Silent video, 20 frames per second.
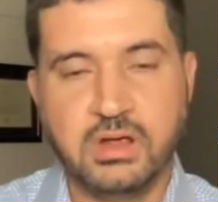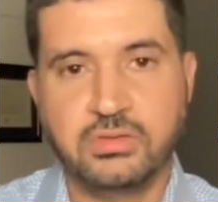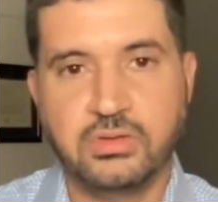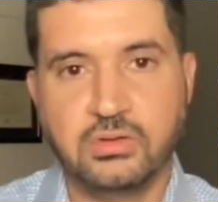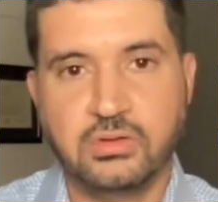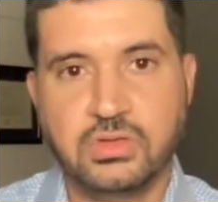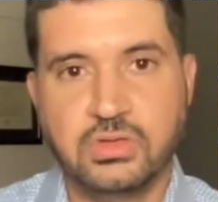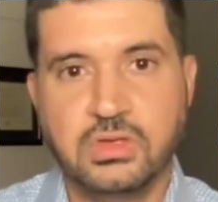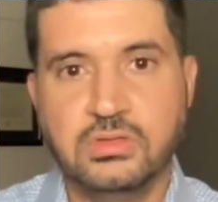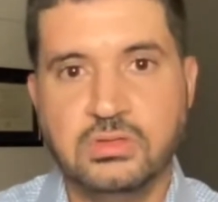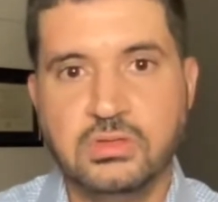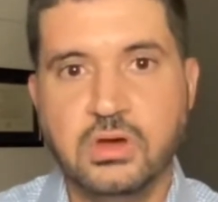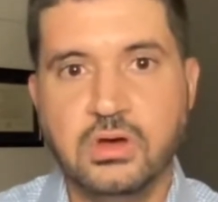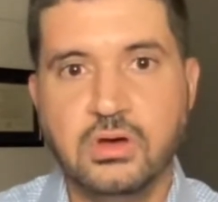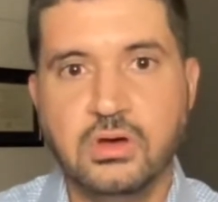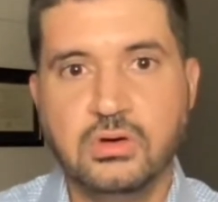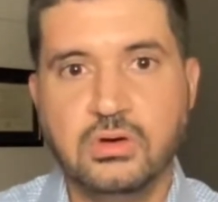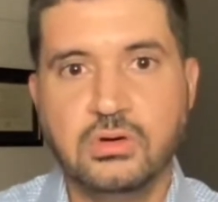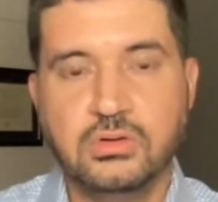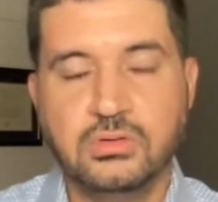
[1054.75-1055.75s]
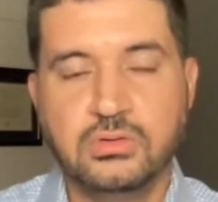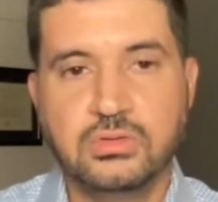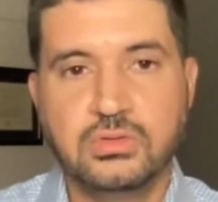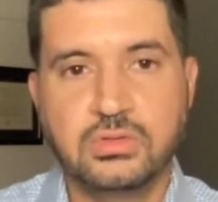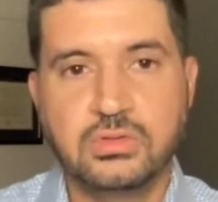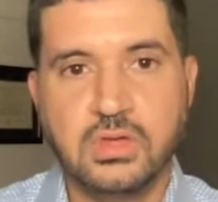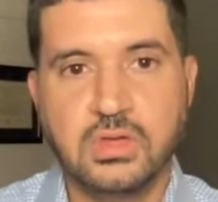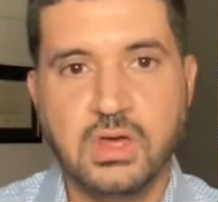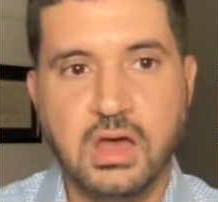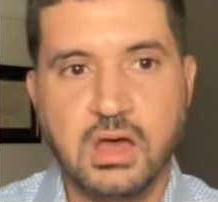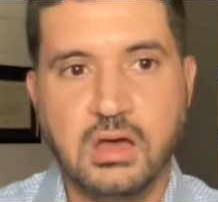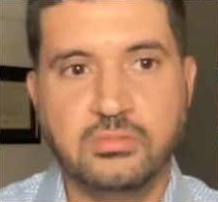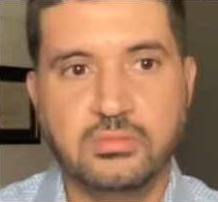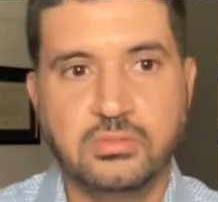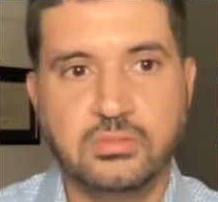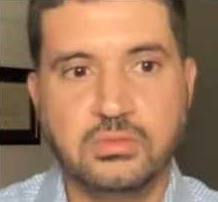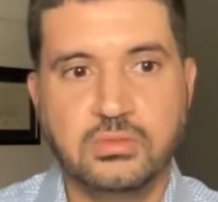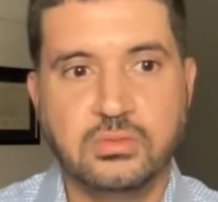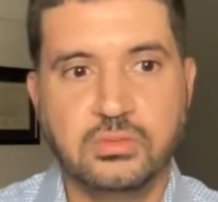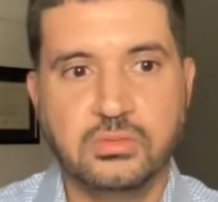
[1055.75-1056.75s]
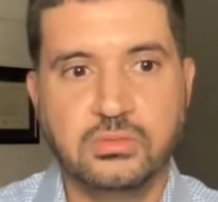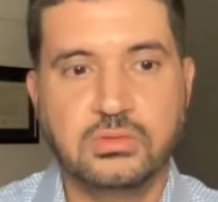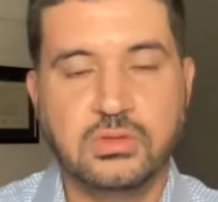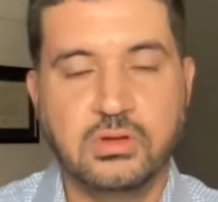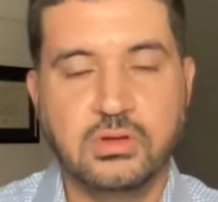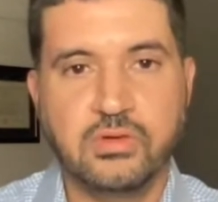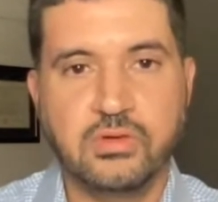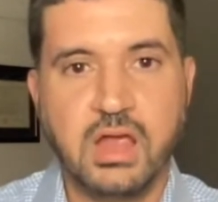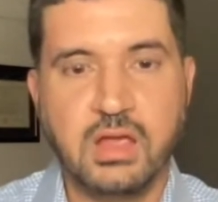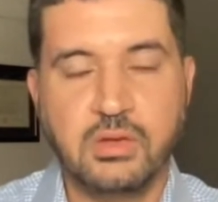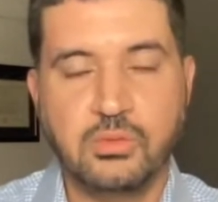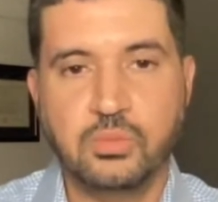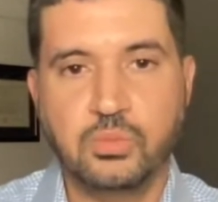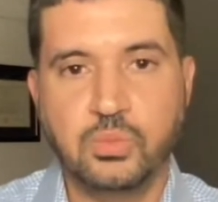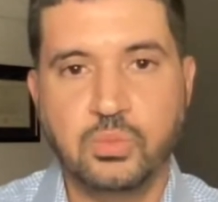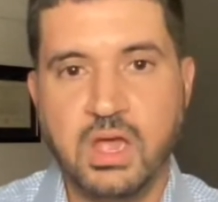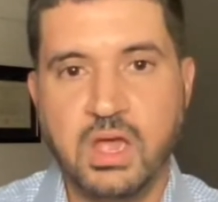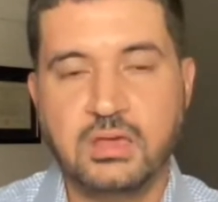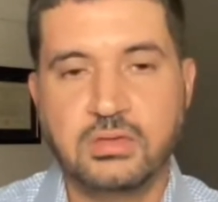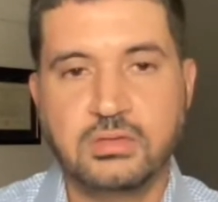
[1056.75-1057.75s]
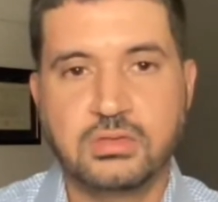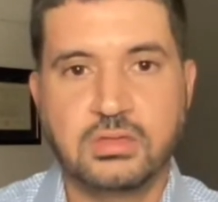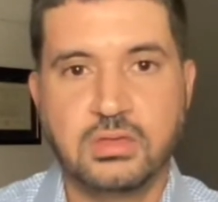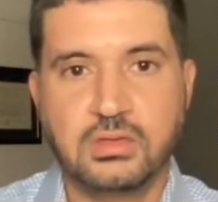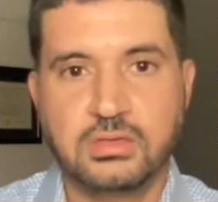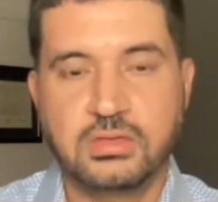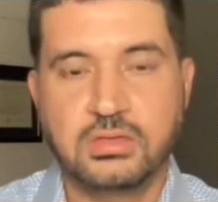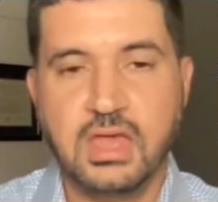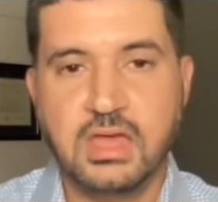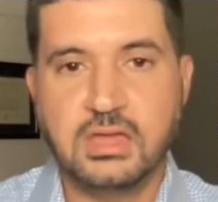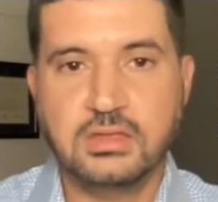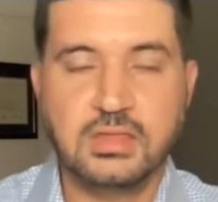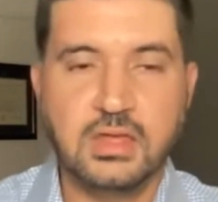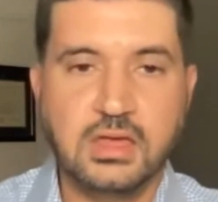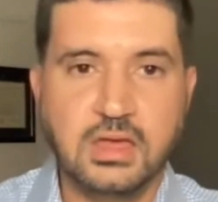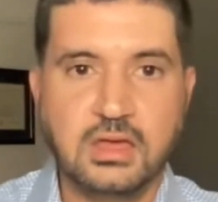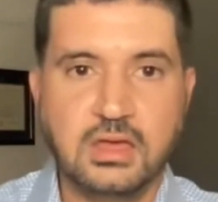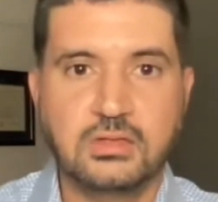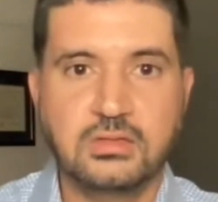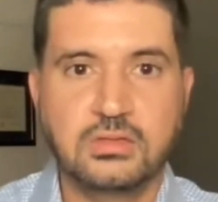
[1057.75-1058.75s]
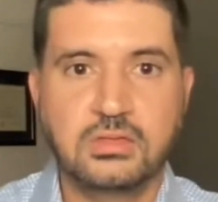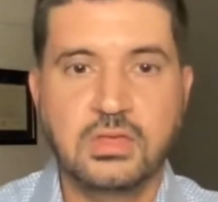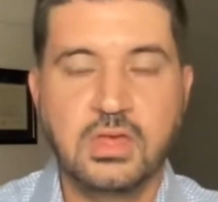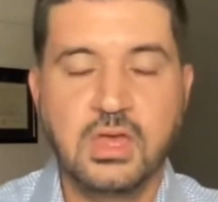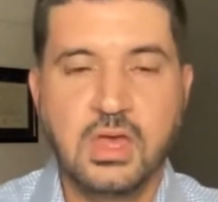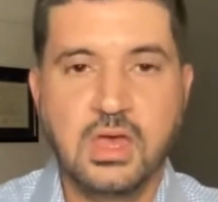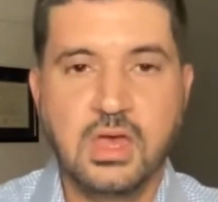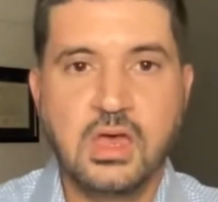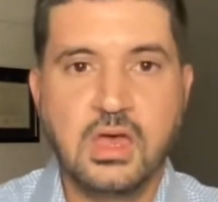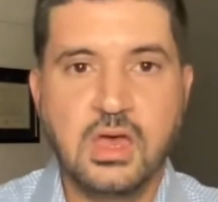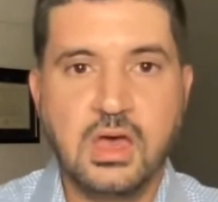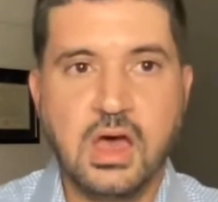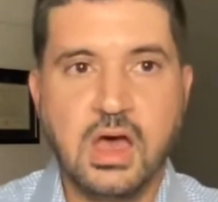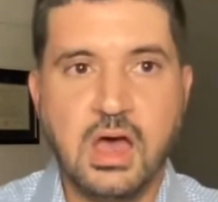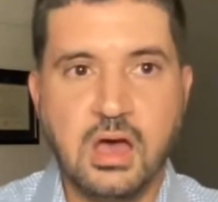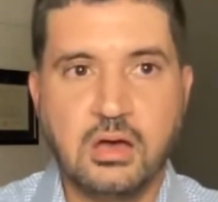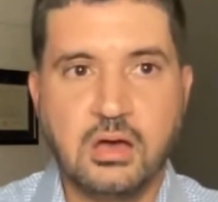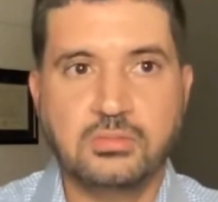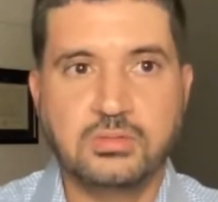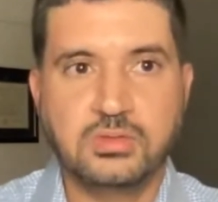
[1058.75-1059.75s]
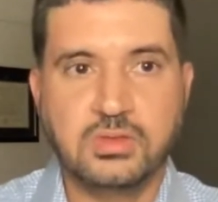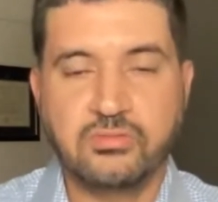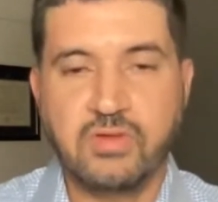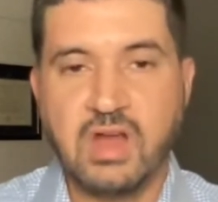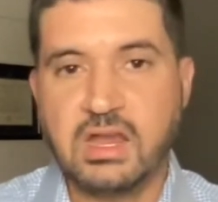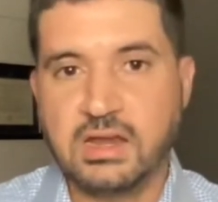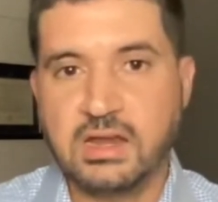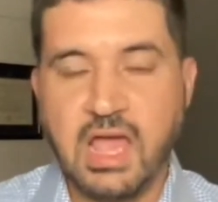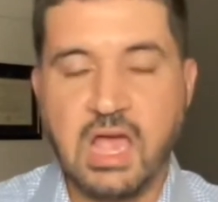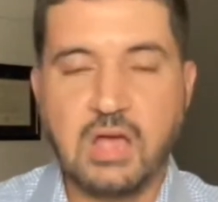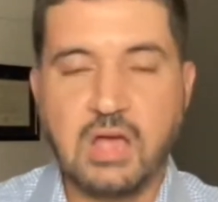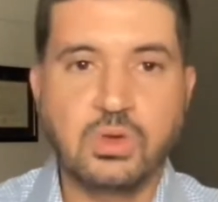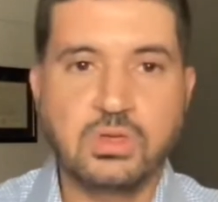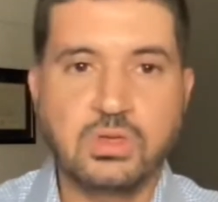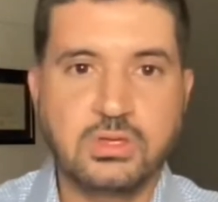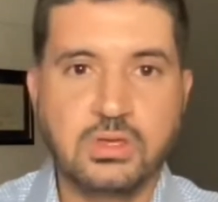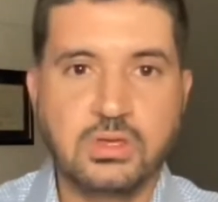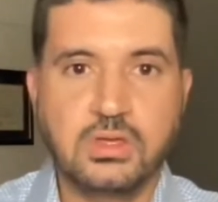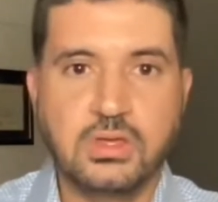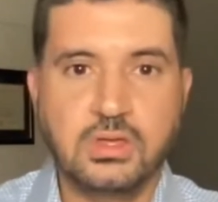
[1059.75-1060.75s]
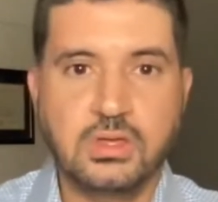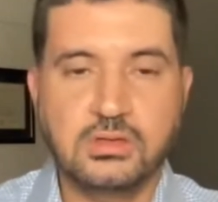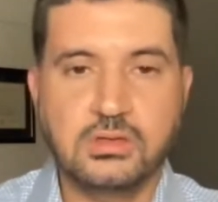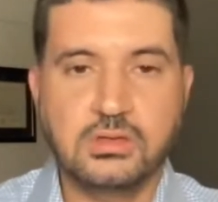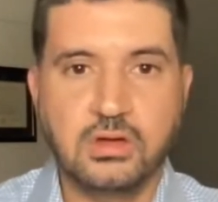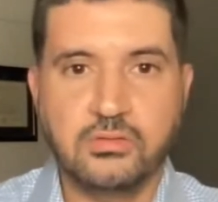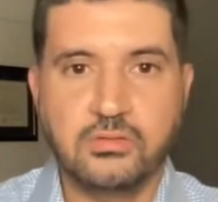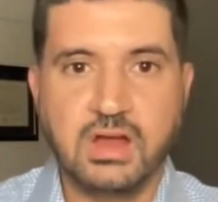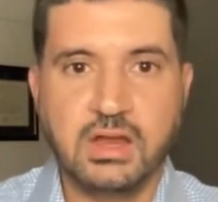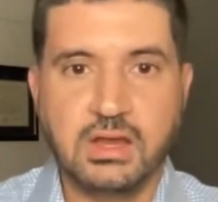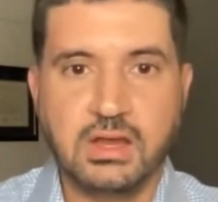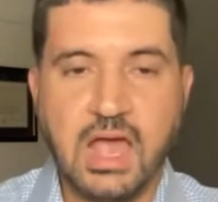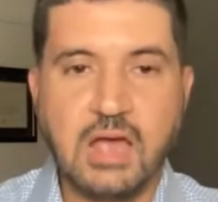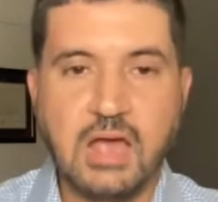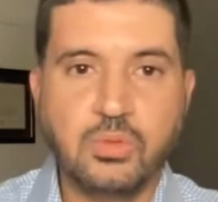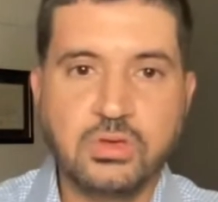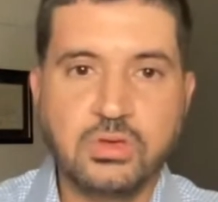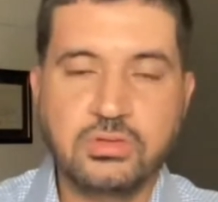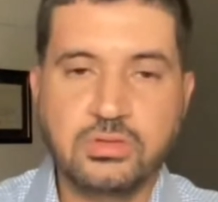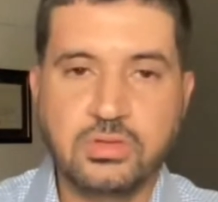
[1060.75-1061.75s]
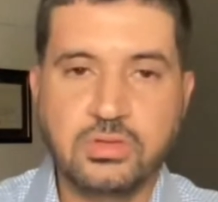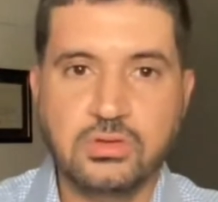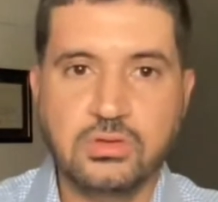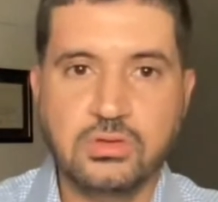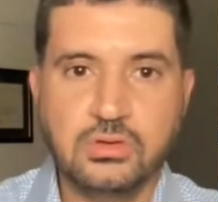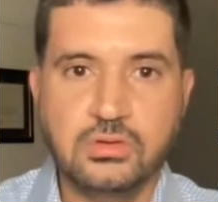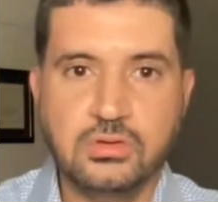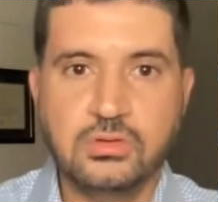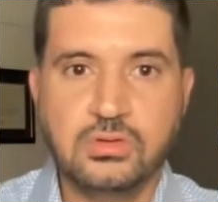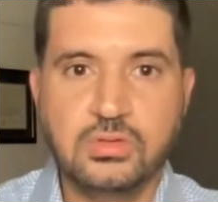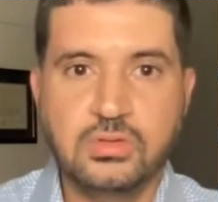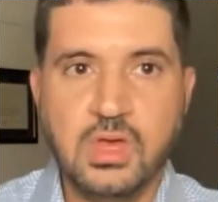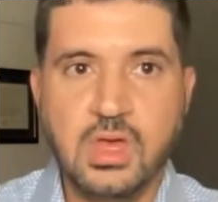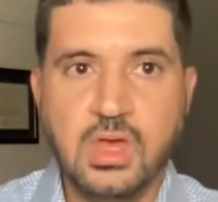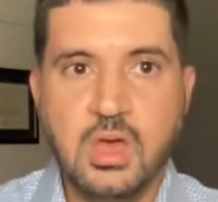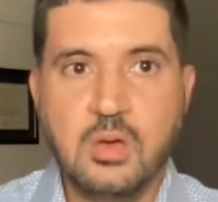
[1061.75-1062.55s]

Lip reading: So she knows the right ways to say things, the right language, right language to use.